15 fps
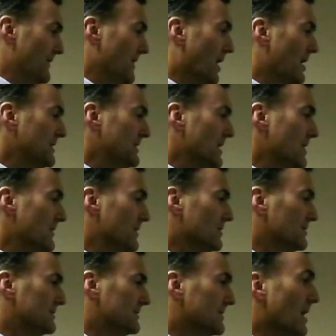The idea
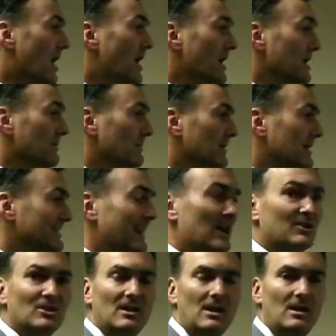that time is
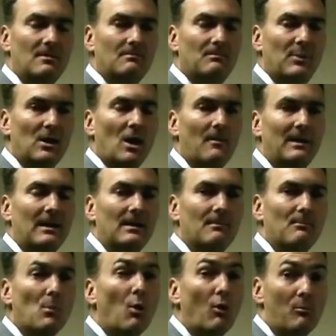actually
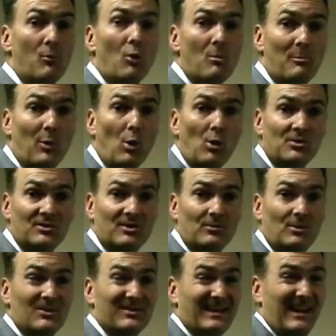becoming more and more important
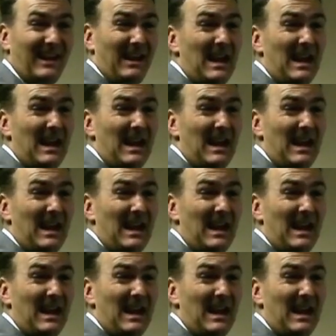to us,